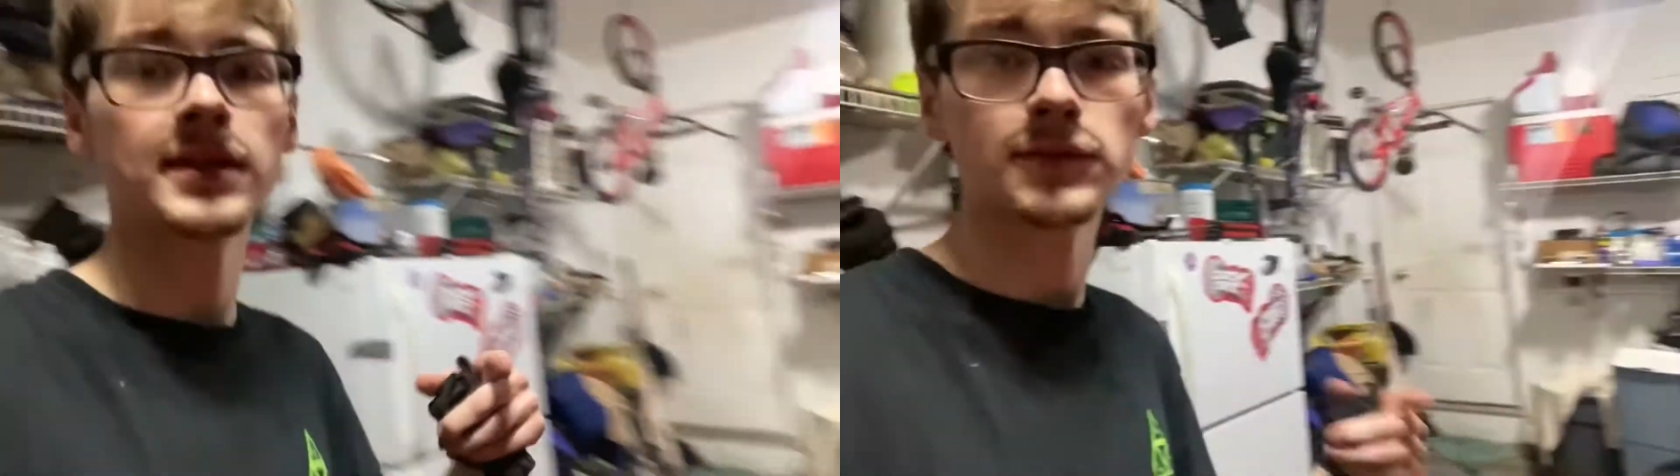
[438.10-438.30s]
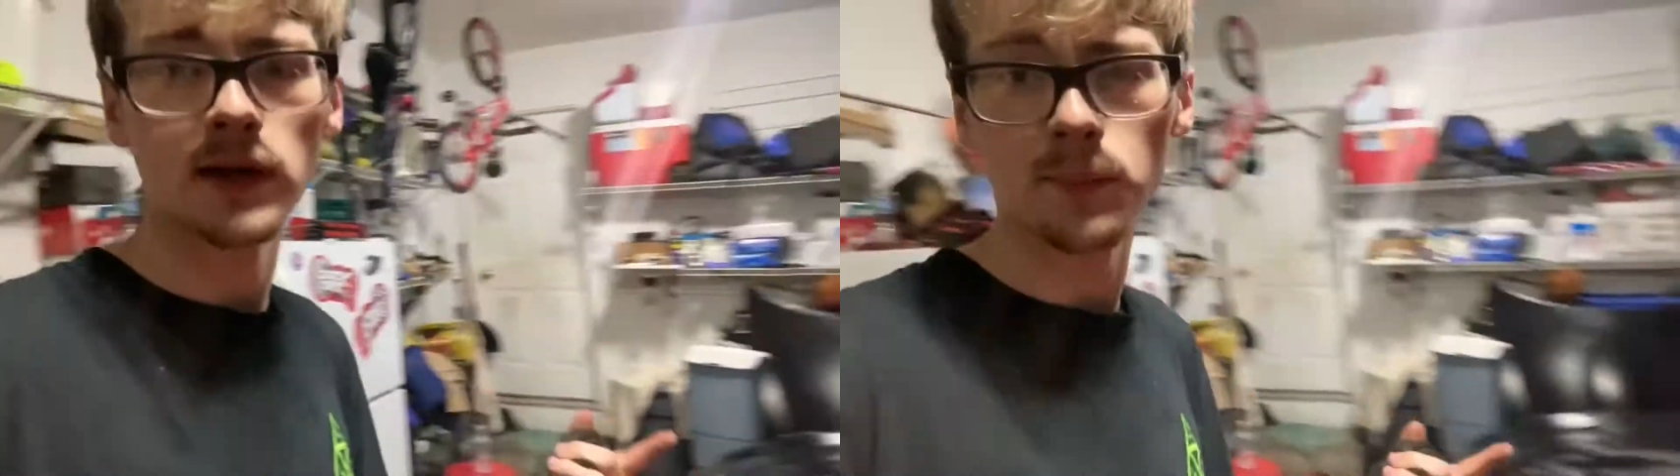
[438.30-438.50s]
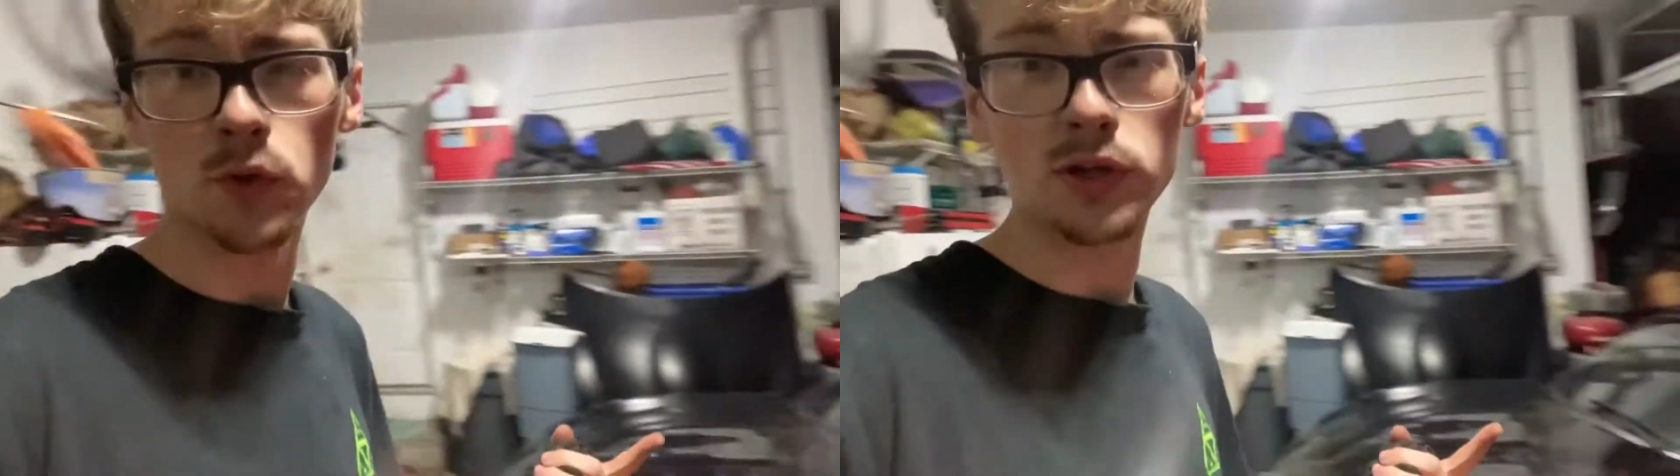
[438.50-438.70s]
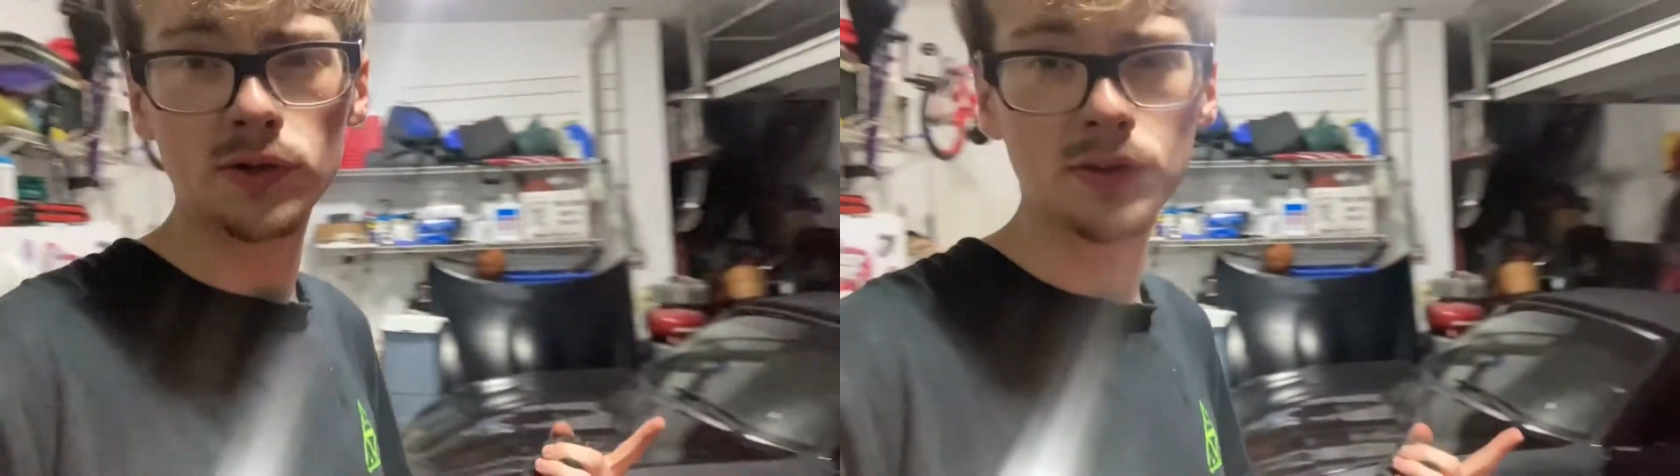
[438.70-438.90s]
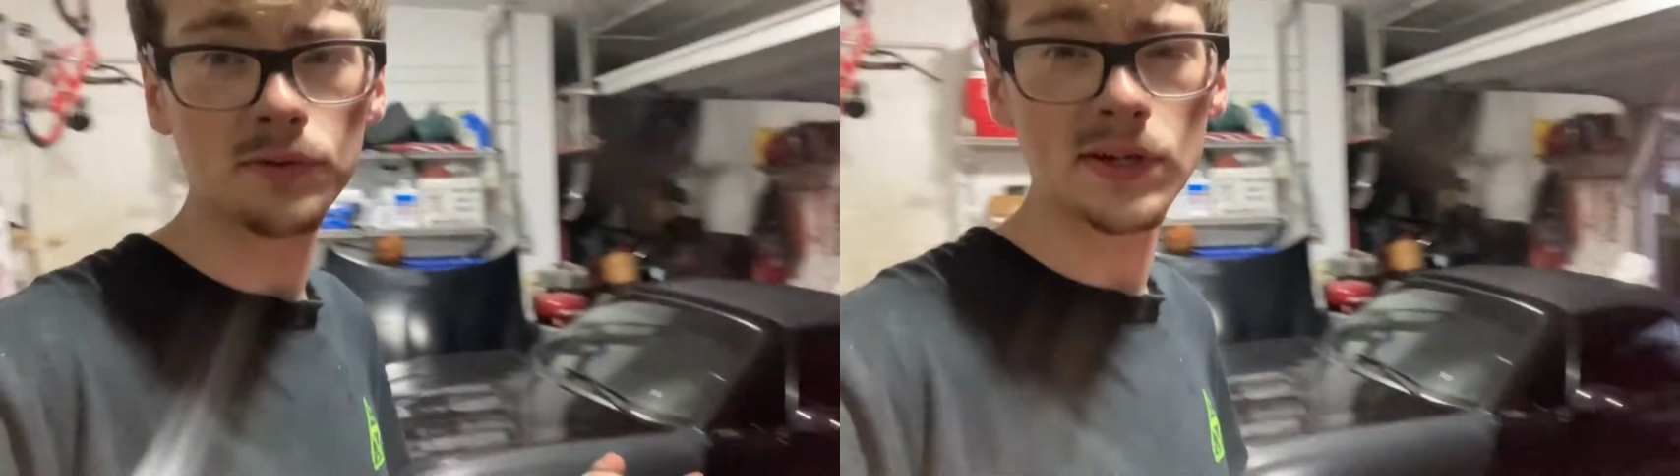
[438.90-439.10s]
that's why I'm only
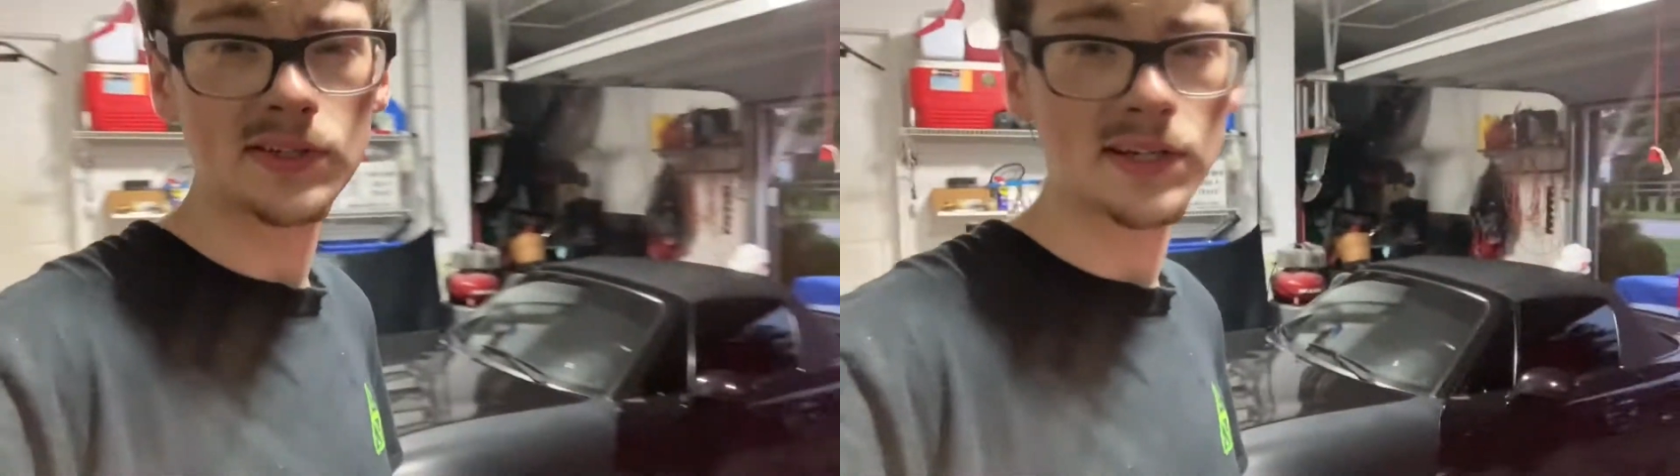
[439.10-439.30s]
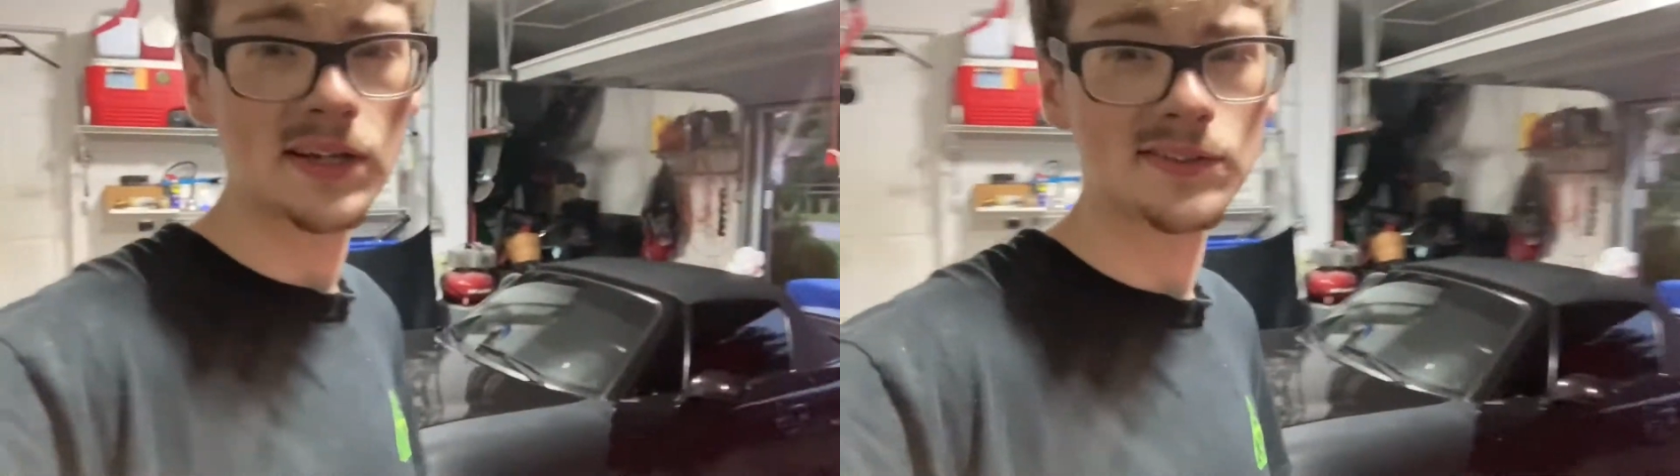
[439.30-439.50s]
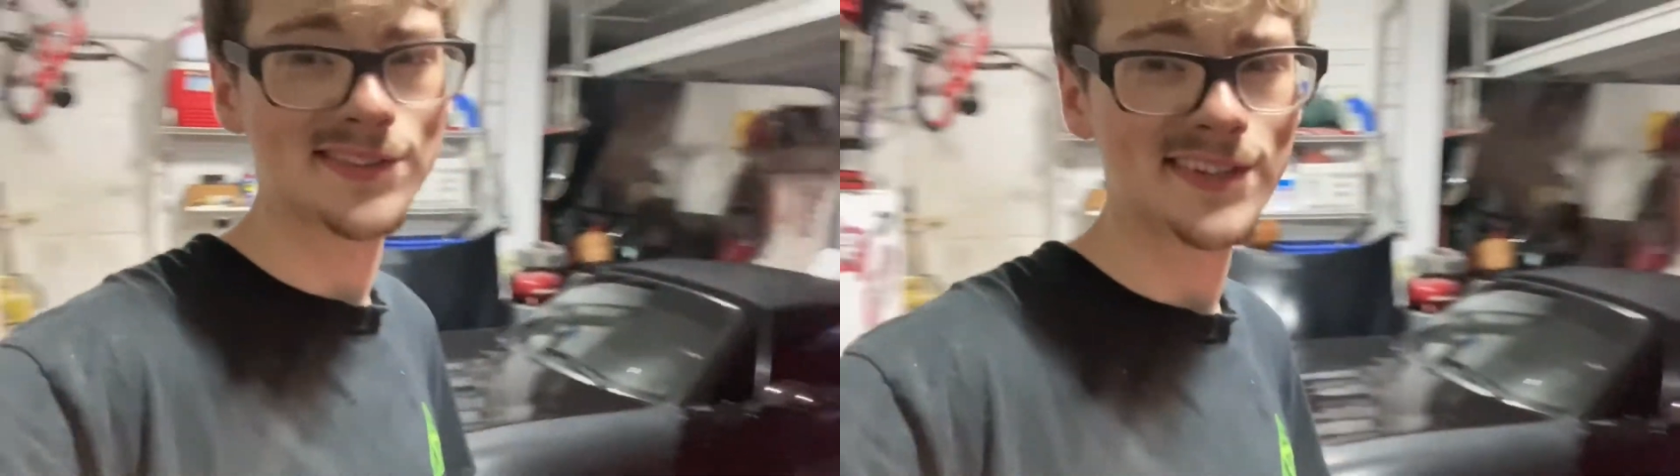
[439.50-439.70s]
doing the rears right now just in